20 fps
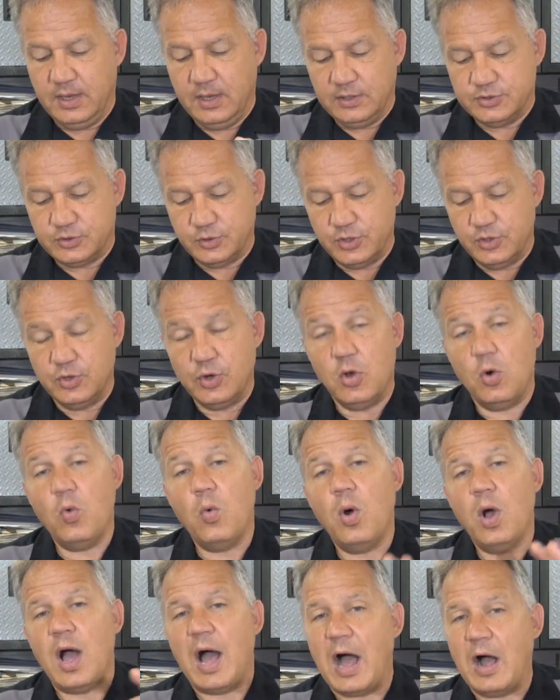so you
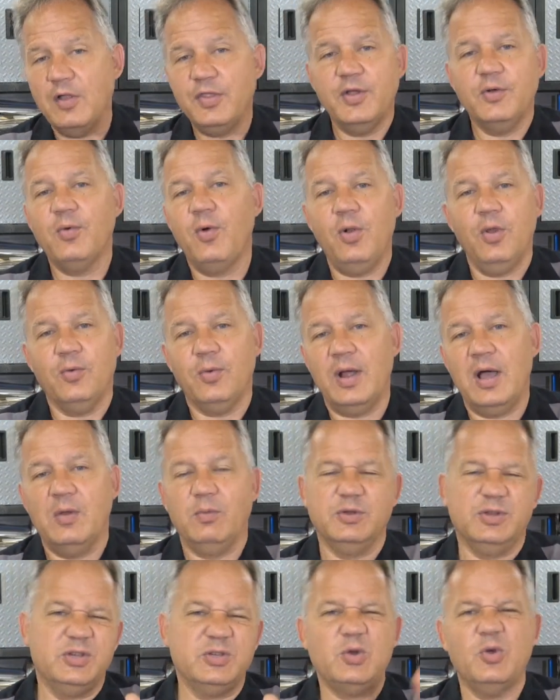know how they roll
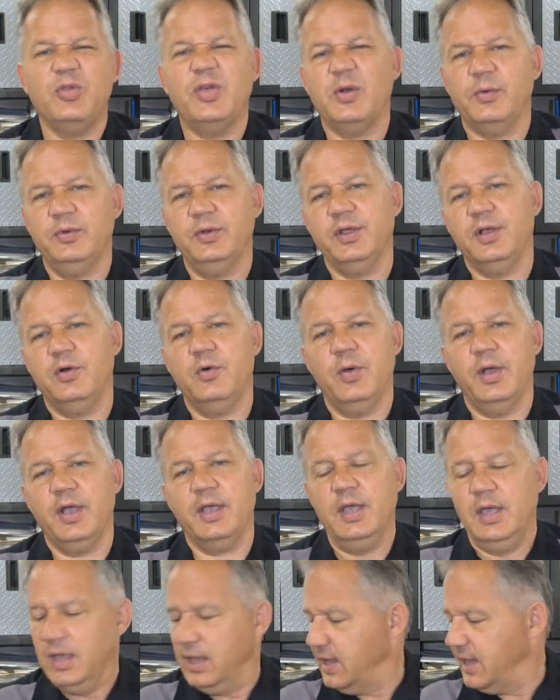around. We'll just go through that really
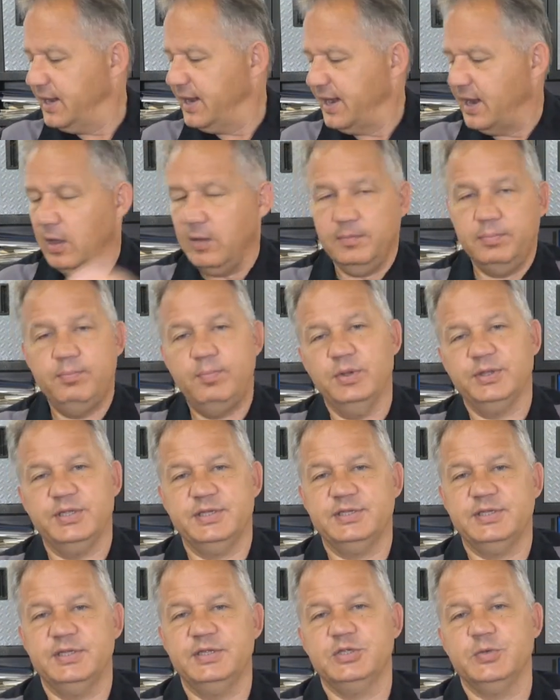quick and then I'll put
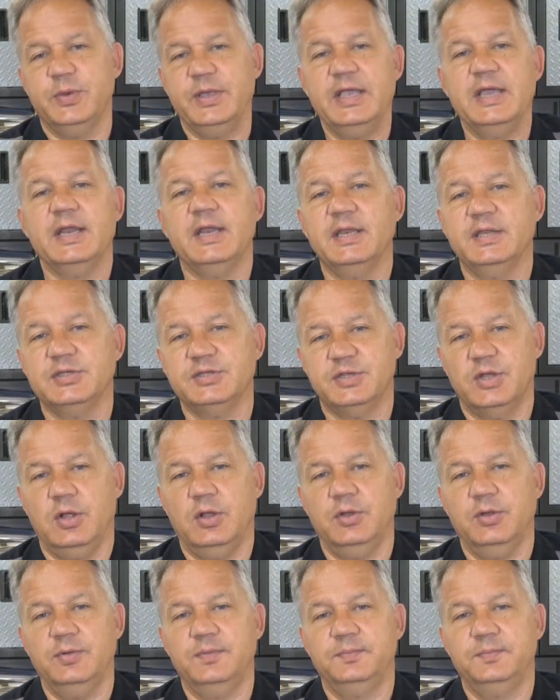this in so we can get it installed.